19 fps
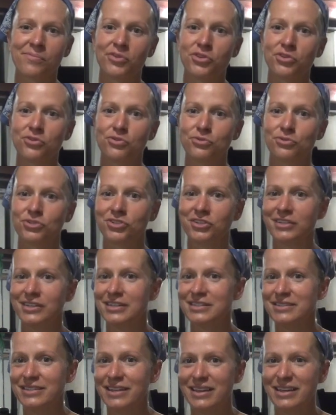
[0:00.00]
usually
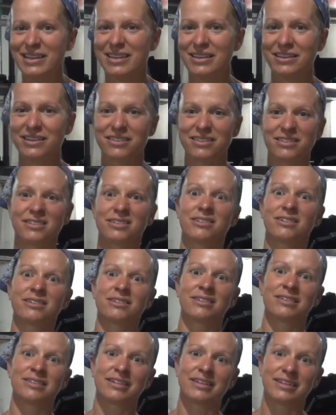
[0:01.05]
it's like
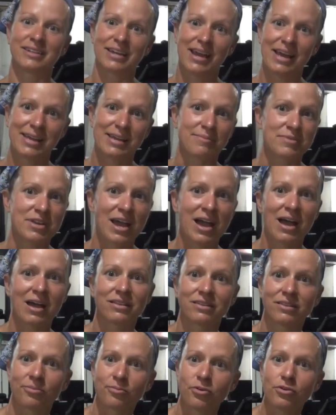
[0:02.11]
I am
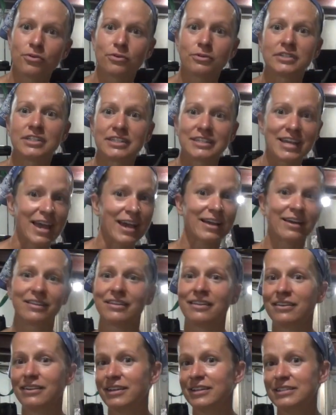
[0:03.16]
not in the mood to
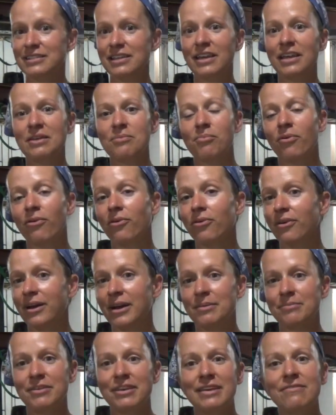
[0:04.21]
tackle a second
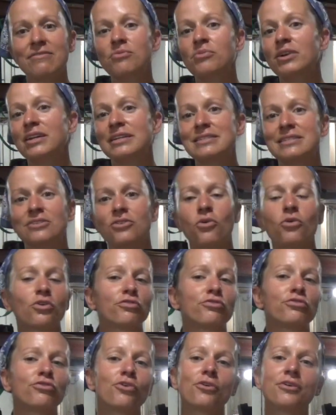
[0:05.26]
program, even when it's Core
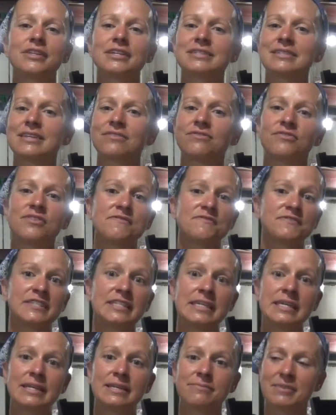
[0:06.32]
4 that's like
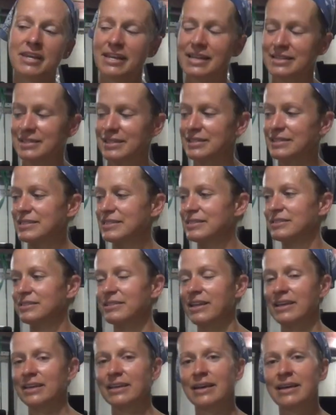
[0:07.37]
15 minutes. It's still
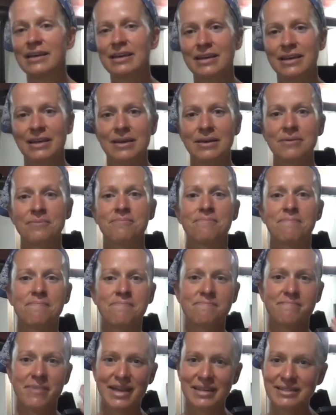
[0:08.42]
like,
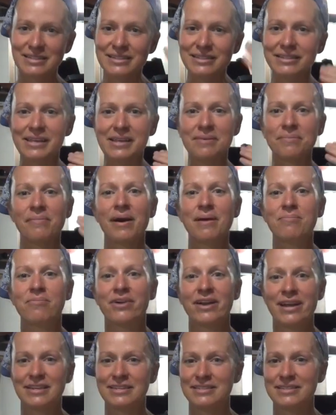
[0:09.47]
mentally, my
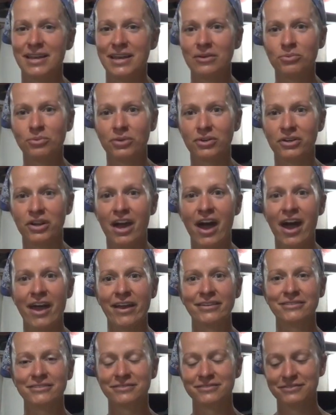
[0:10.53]
brain is like, we're
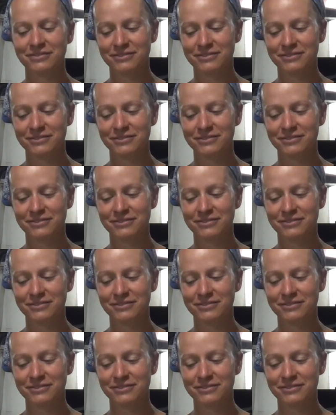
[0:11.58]
done.